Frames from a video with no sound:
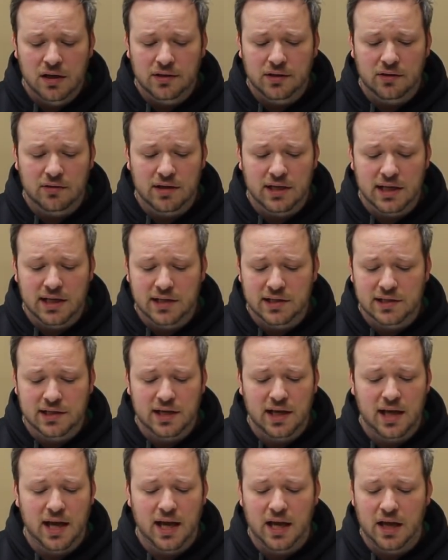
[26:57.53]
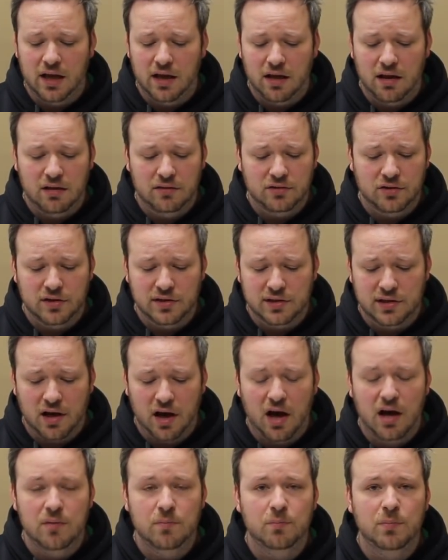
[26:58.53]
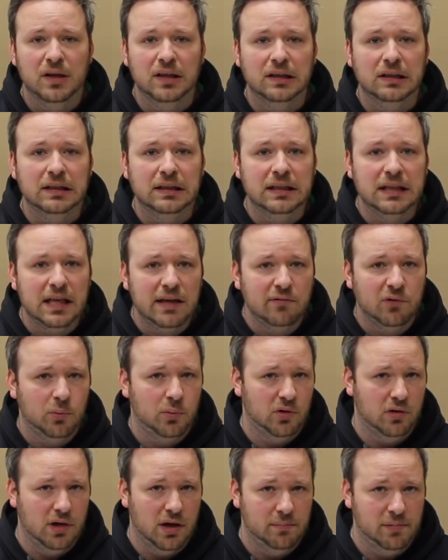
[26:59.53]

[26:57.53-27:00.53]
There is a just unbelievable